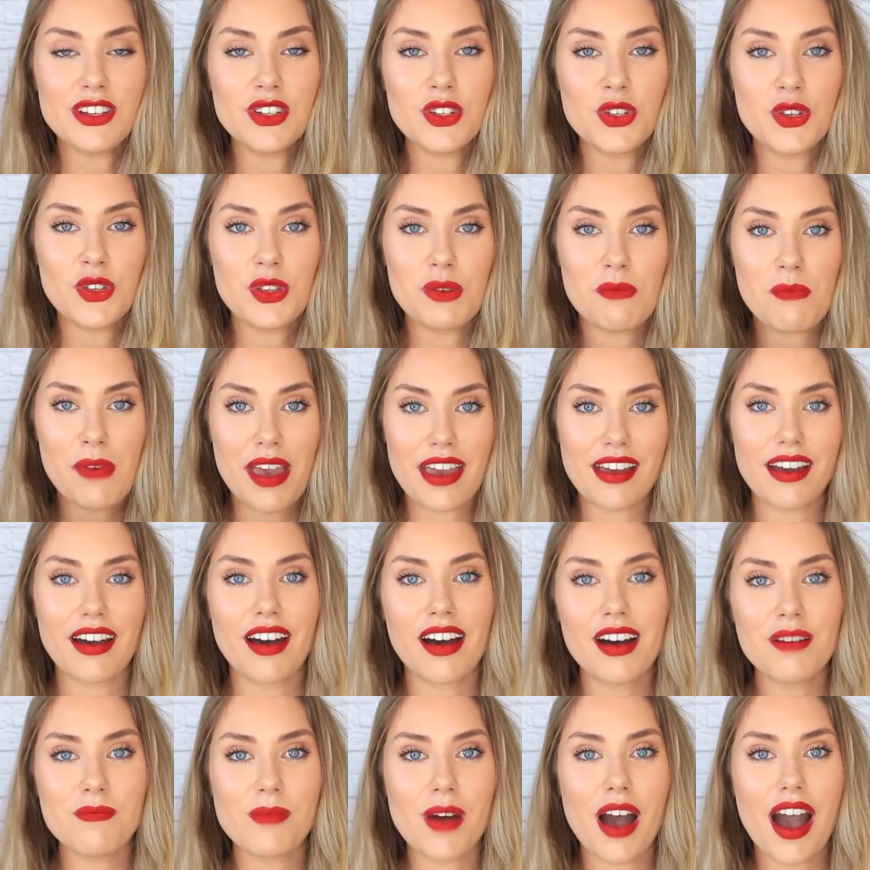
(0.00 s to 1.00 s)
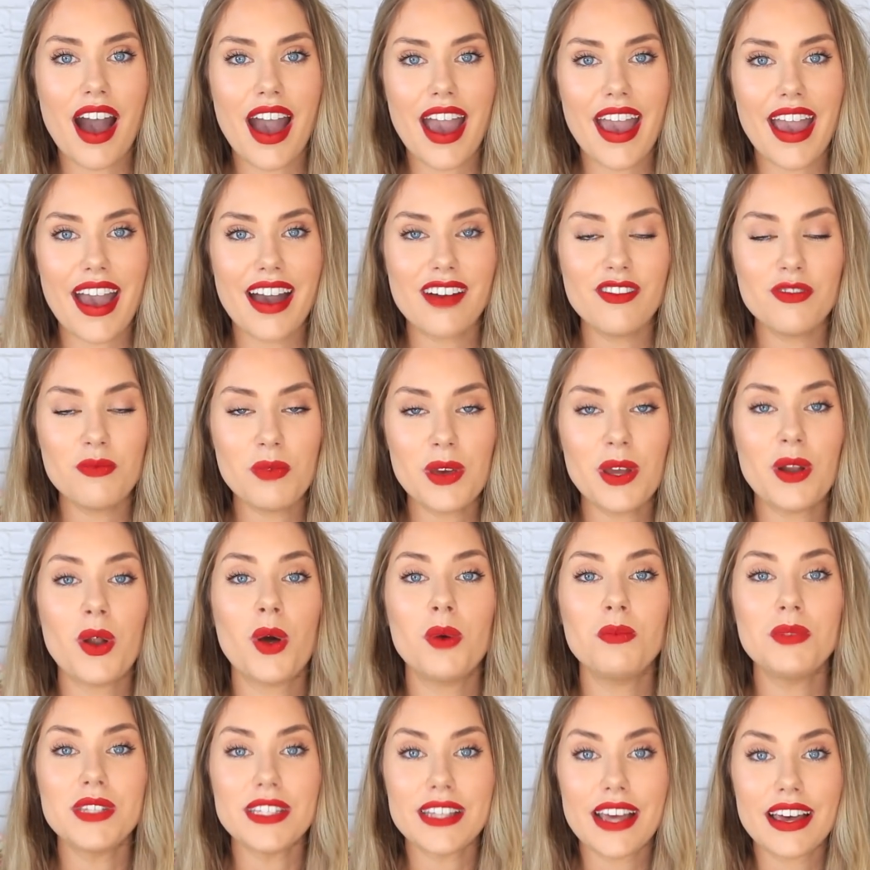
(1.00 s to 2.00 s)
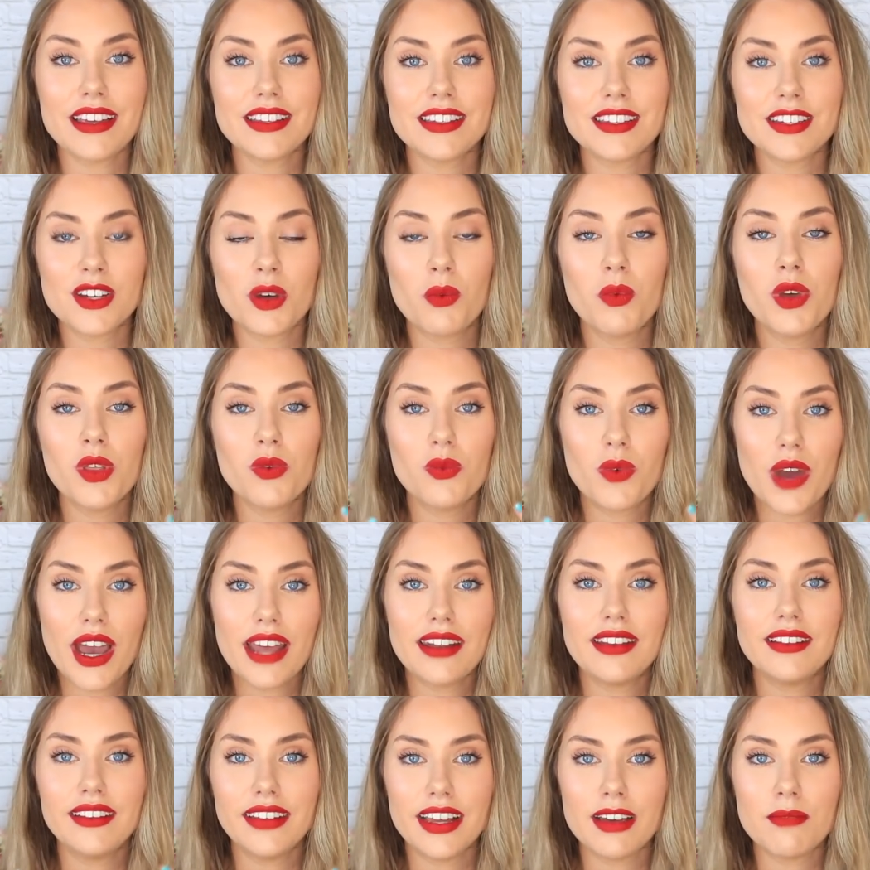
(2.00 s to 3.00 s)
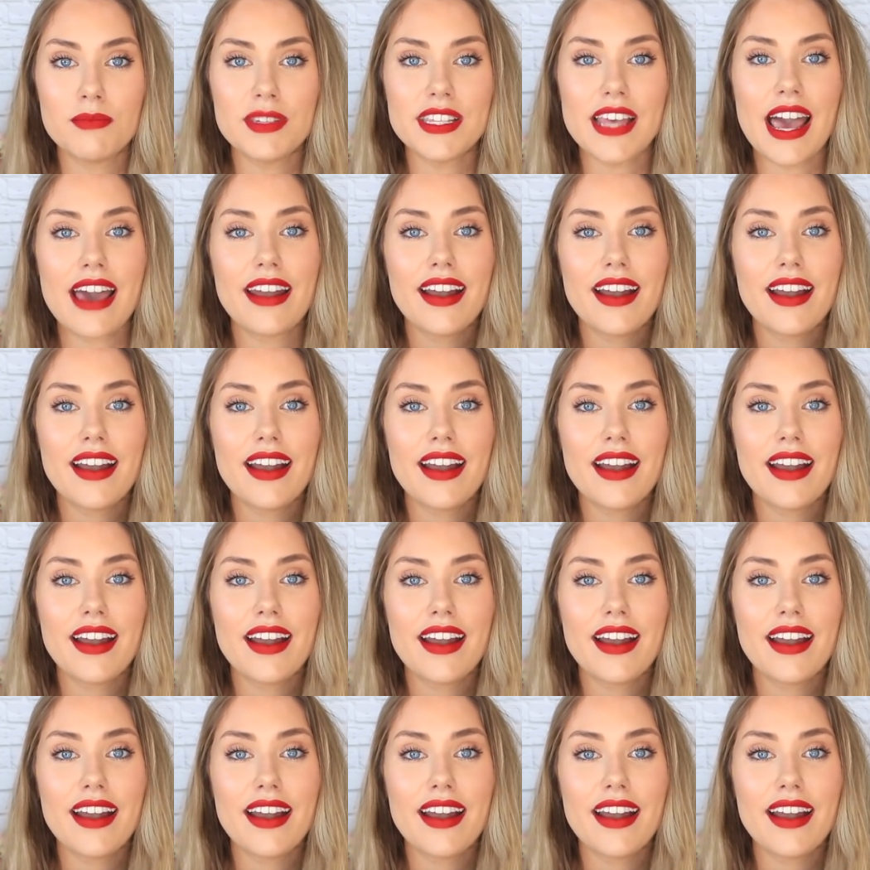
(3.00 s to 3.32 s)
into the makeup, I have been obsessed with red lips,